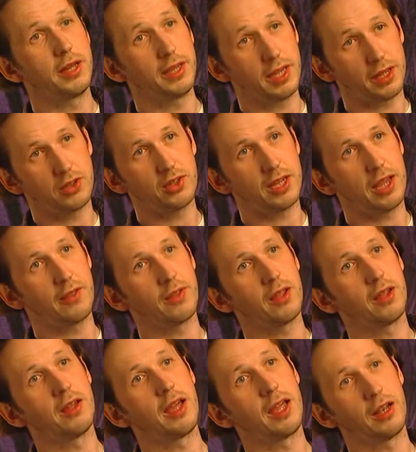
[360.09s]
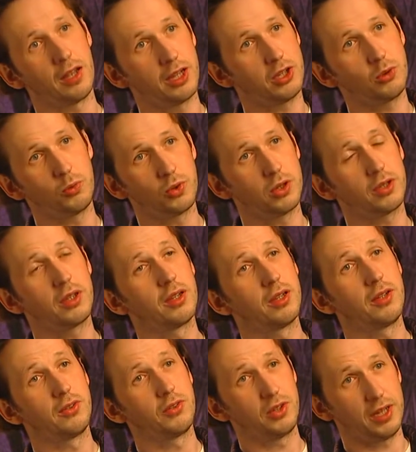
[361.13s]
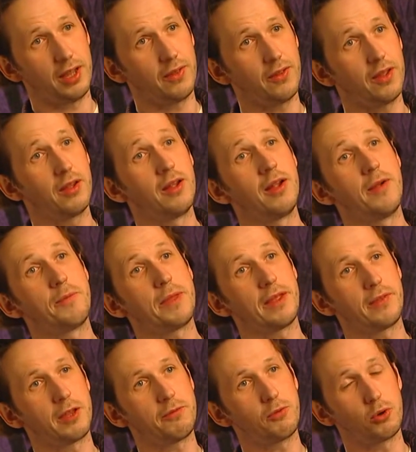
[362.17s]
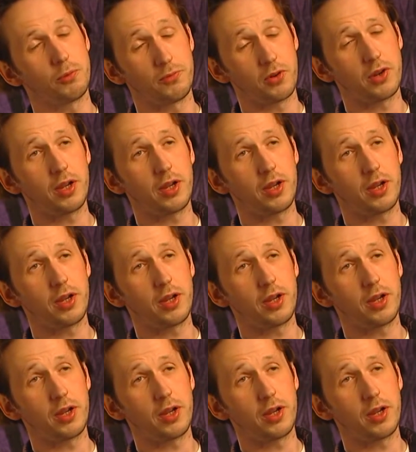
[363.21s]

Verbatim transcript: get together and like to work together, and they form very